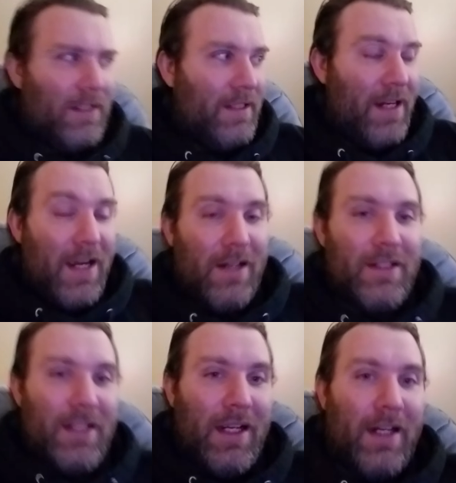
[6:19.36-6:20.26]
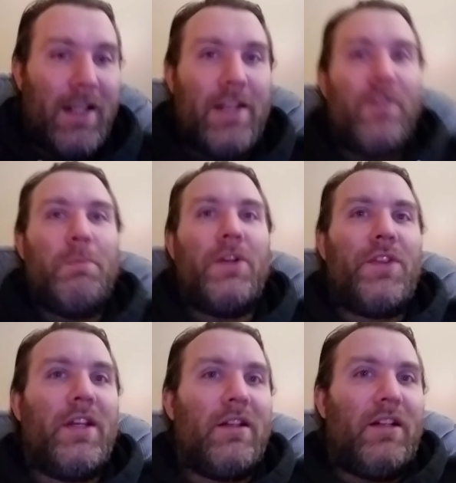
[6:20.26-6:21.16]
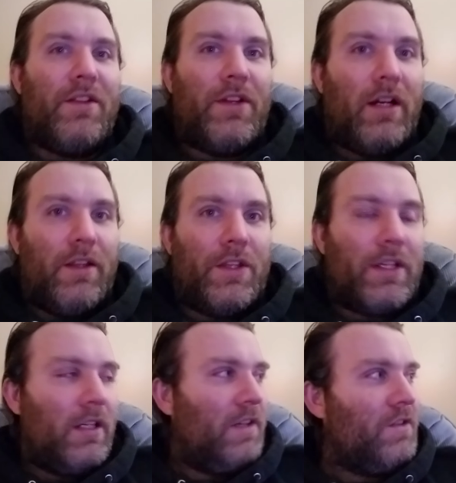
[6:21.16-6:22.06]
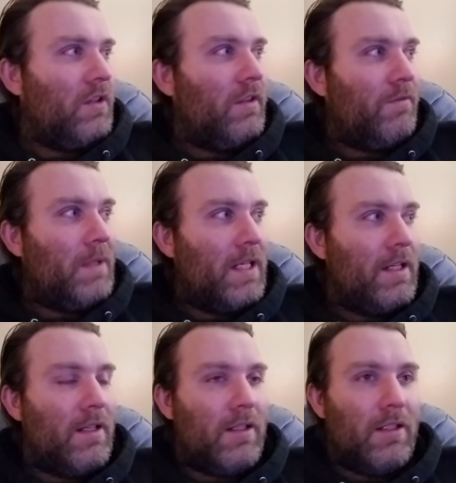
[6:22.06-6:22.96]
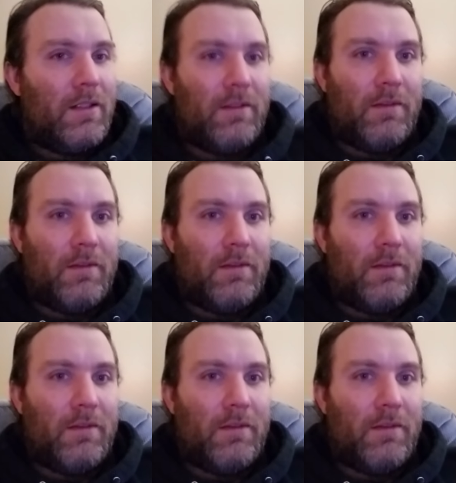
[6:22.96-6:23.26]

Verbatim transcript: yeah, and I even put that on on the cover of my uh,